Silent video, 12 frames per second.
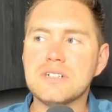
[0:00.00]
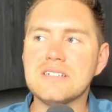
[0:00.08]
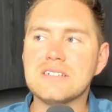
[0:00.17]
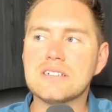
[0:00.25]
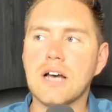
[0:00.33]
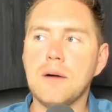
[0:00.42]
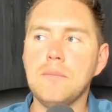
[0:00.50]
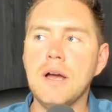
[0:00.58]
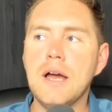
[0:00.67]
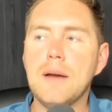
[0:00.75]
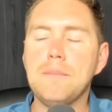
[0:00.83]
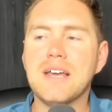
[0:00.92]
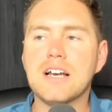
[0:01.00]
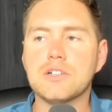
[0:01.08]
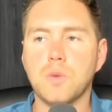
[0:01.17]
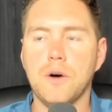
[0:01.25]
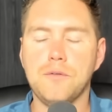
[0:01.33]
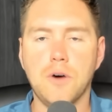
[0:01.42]
some because
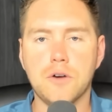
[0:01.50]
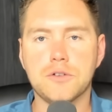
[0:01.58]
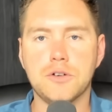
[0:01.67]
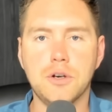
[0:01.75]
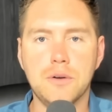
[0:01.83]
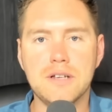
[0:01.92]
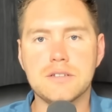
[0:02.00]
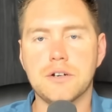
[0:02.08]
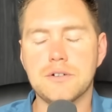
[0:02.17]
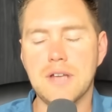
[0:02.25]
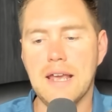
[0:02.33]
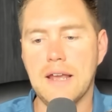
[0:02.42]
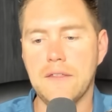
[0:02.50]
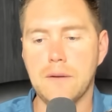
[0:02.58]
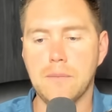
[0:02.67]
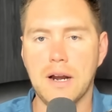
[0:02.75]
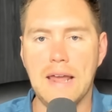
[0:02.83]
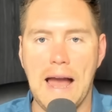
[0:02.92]
what folks are doing is they're taking their money